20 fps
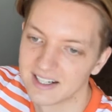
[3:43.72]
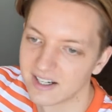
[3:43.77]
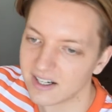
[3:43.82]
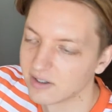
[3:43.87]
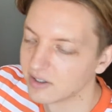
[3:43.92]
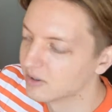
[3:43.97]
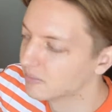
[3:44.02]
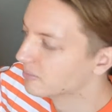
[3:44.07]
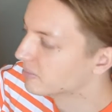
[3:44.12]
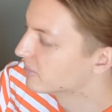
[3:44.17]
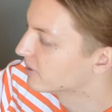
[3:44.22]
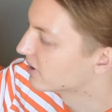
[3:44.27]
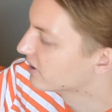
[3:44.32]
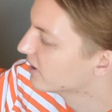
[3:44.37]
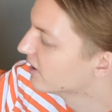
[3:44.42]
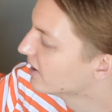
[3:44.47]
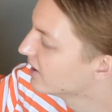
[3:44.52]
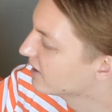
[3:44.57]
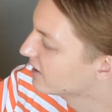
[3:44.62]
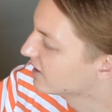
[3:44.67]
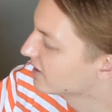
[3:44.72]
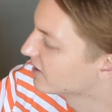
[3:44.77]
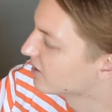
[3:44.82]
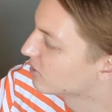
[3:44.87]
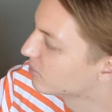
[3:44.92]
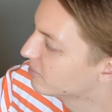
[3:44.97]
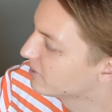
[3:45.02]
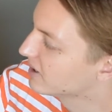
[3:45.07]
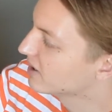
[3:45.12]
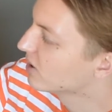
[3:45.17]
on him, but, you know,
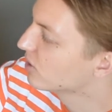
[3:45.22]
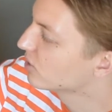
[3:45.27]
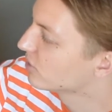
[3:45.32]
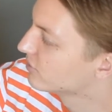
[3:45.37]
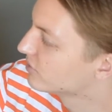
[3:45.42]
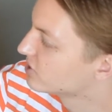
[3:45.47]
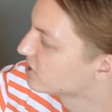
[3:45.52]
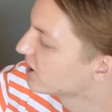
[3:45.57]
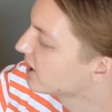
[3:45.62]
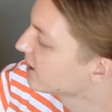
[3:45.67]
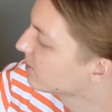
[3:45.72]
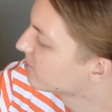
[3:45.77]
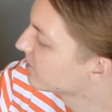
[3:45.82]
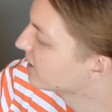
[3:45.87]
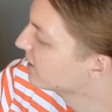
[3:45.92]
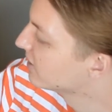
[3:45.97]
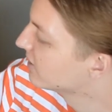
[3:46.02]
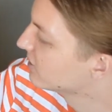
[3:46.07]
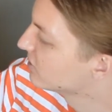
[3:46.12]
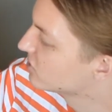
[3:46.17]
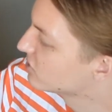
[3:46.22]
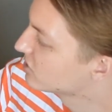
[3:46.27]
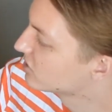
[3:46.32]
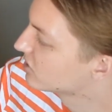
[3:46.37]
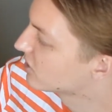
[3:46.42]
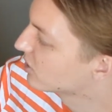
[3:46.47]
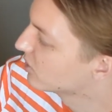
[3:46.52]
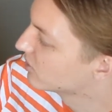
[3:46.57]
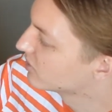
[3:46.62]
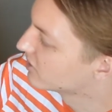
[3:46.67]
being out of shape and then just
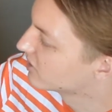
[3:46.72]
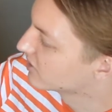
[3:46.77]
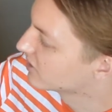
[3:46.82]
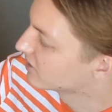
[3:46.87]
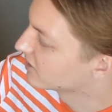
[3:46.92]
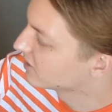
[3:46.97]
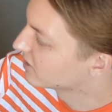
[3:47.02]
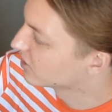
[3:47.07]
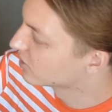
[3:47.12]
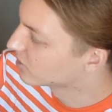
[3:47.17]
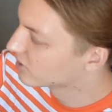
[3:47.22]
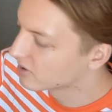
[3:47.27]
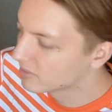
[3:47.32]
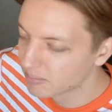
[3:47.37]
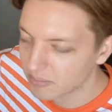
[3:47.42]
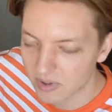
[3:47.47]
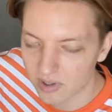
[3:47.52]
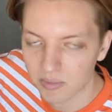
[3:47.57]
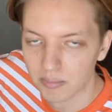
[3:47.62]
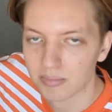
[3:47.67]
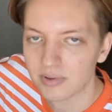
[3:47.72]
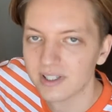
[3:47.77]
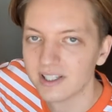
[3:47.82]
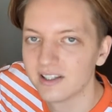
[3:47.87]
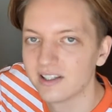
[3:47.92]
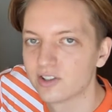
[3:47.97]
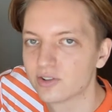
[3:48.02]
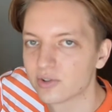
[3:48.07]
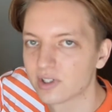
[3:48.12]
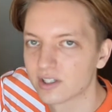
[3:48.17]
go to, you know,
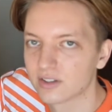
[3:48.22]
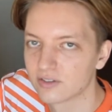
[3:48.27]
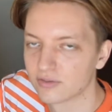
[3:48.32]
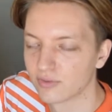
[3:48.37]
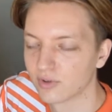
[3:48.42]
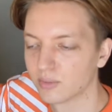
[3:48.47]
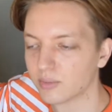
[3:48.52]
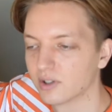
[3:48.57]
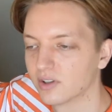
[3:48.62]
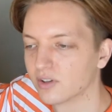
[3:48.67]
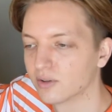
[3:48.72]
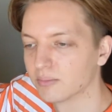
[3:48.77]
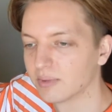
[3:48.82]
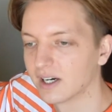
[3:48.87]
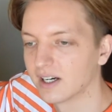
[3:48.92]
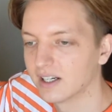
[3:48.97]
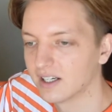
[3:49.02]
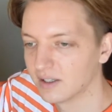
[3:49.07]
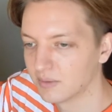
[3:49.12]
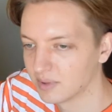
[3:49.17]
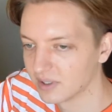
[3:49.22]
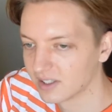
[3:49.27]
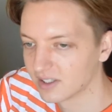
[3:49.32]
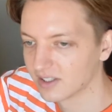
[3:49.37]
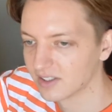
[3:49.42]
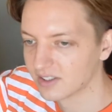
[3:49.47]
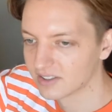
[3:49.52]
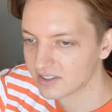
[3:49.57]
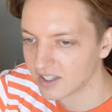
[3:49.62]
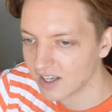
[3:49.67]
completely transforming their body.
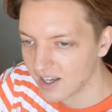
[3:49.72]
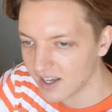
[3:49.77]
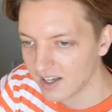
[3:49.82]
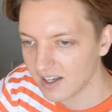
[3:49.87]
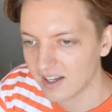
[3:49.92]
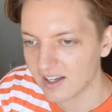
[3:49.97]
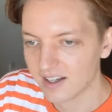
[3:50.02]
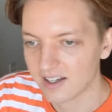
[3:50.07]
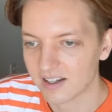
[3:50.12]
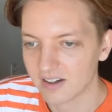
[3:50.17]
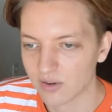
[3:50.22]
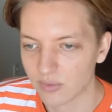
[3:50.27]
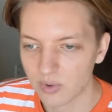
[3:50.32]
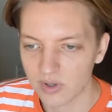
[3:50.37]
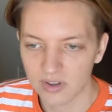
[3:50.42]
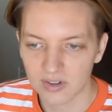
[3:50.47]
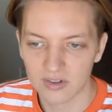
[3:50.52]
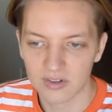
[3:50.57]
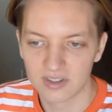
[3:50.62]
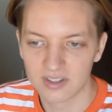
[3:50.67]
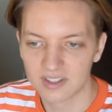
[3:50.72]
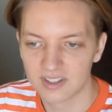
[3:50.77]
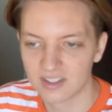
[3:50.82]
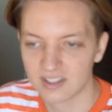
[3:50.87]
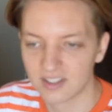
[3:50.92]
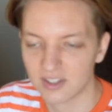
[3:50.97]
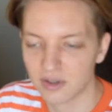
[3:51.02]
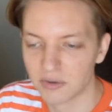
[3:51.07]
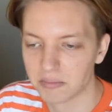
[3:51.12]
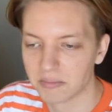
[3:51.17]
Because whether it's,
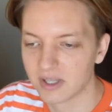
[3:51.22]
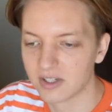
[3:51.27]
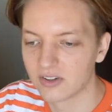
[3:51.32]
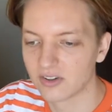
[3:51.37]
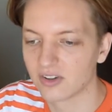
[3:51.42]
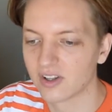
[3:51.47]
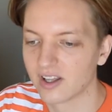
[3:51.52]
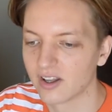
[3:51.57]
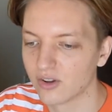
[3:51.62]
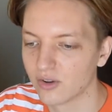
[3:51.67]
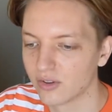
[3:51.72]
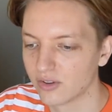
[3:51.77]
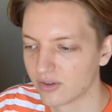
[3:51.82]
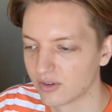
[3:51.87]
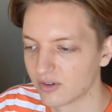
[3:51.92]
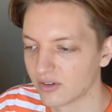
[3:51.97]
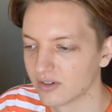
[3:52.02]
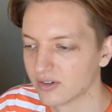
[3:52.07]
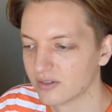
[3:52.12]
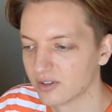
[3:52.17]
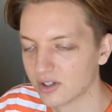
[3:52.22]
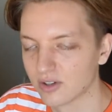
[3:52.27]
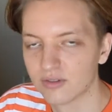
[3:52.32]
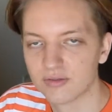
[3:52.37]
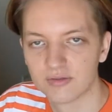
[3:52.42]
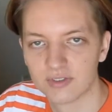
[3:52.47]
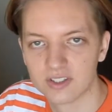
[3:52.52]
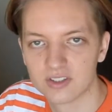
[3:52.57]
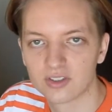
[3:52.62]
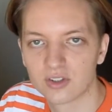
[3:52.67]
you know, mental health or, you know,
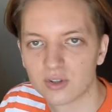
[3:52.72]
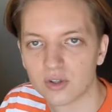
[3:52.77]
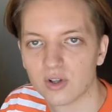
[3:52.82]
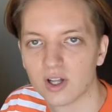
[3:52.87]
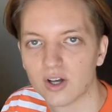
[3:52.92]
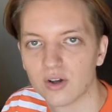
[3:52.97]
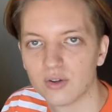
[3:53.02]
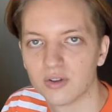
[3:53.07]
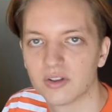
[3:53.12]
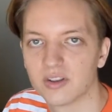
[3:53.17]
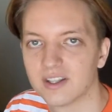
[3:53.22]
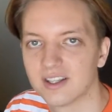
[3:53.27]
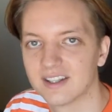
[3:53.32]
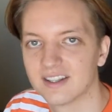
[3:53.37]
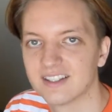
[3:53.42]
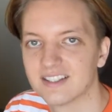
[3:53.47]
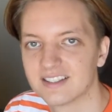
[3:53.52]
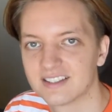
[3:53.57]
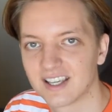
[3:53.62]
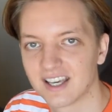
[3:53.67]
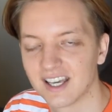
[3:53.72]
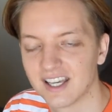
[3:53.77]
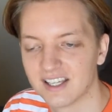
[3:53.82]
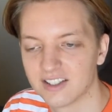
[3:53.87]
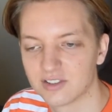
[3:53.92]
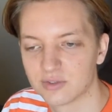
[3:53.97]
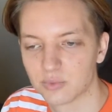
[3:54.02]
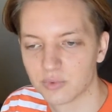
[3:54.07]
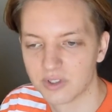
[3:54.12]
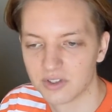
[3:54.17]
physical health like this
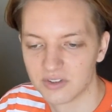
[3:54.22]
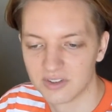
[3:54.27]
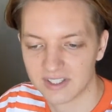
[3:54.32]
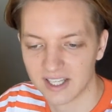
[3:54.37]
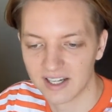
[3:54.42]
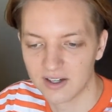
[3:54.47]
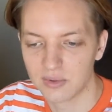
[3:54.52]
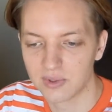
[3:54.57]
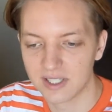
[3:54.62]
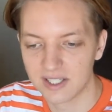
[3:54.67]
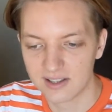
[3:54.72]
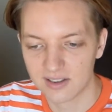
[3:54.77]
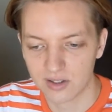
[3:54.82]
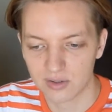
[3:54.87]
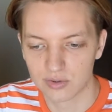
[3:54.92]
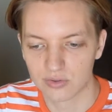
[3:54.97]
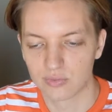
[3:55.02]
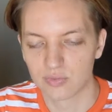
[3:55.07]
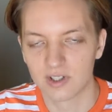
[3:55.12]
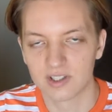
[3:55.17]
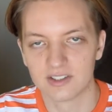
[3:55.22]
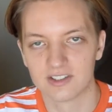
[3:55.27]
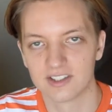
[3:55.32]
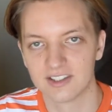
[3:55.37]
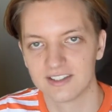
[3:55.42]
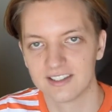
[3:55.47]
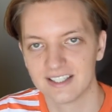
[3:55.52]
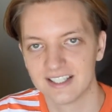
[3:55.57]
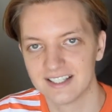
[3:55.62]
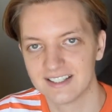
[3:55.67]
case, when you're down in those ruts,
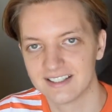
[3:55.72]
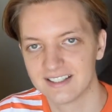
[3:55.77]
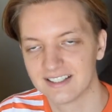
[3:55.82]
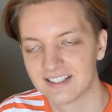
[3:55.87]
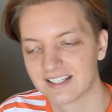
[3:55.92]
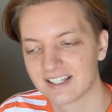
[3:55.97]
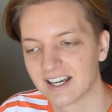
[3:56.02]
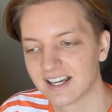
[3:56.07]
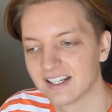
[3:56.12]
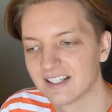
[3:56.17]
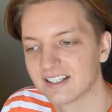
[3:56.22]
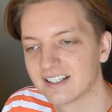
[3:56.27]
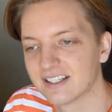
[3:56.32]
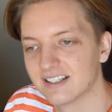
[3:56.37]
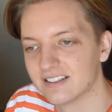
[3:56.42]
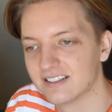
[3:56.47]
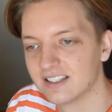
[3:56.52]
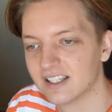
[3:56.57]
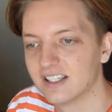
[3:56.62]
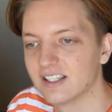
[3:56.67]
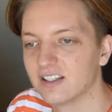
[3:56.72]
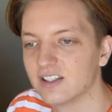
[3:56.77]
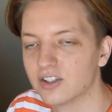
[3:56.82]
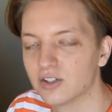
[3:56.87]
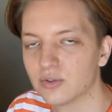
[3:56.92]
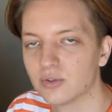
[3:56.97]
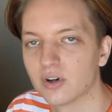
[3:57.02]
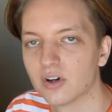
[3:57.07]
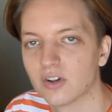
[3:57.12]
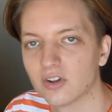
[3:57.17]
it's easy to kind of
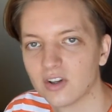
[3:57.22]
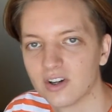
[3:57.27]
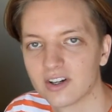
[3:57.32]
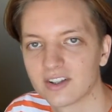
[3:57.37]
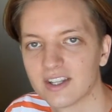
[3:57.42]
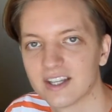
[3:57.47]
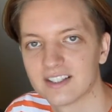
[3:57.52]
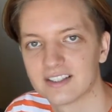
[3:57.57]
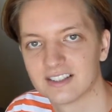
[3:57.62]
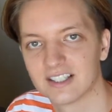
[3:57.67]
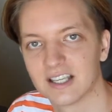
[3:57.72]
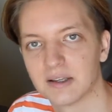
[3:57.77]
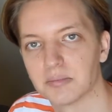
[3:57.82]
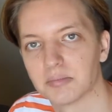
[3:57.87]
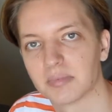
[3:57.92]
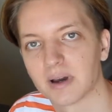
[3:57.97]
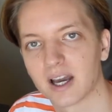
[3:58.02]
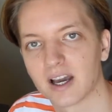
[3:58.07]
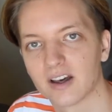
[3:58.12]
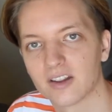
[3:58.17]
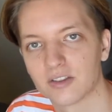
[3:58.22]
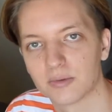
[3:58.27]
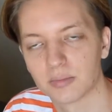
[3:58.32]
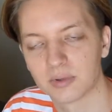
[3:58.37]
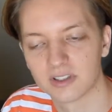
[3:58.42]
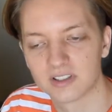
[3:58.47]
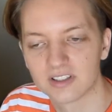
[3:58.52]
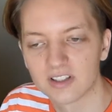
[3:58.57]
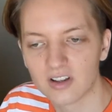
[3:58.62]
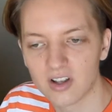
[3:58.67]
continue along that same path, but
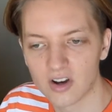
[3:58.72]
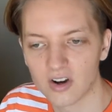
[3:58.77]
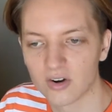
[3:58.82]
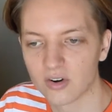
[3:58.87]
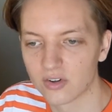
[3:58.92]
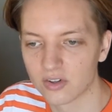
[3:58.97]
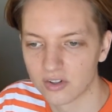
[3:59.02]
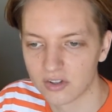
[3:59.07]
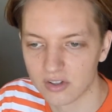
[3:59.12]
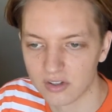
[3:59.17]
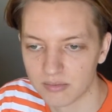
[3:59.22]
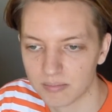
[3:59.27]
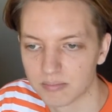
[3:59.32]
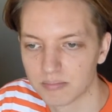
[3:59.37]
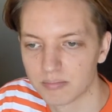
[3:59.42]
it's a lot harder to